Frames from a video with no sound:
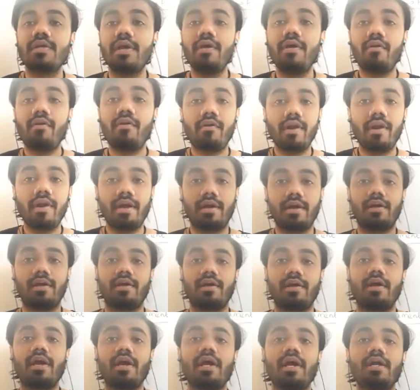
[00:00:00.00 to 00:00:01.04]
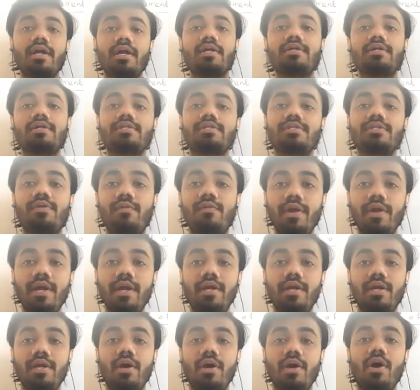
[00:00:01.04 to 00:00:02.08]
erect and
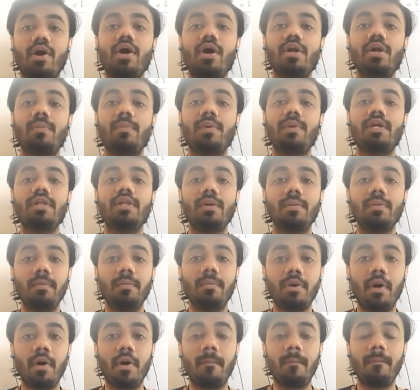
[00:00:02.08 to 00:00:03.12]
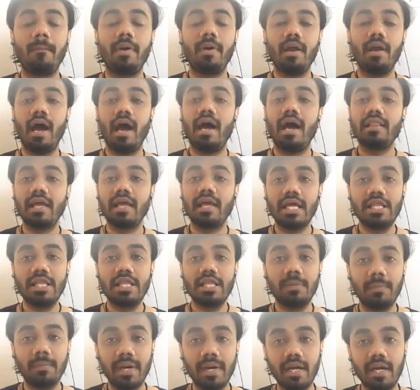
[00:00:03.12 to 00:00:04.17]
straight or in a proper
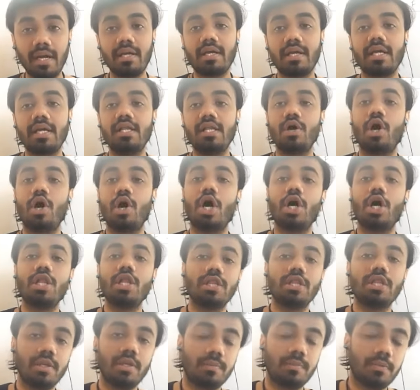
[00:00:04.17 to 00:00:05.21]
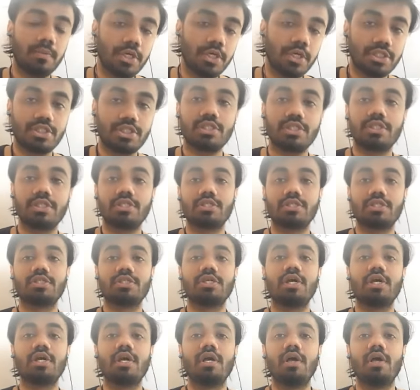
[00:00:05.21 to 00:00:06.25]
alignment in all the postures
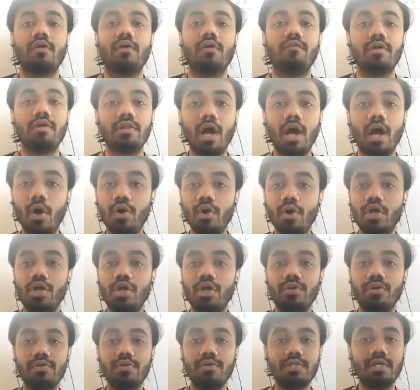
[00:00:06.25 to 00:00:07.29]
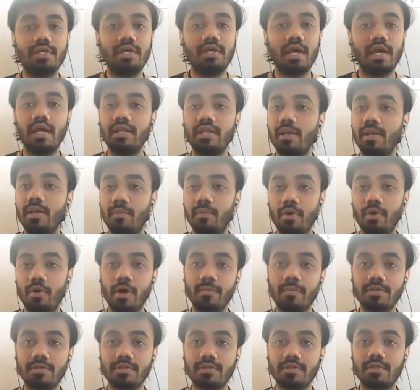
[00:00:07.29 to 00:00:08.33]
without using any
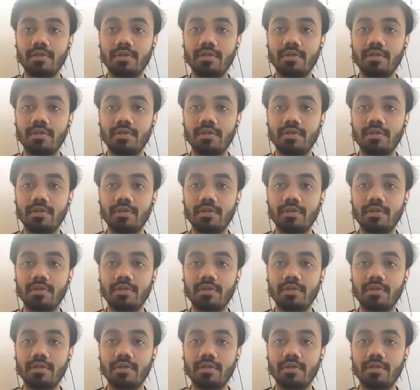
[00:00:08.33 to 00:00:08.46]
props.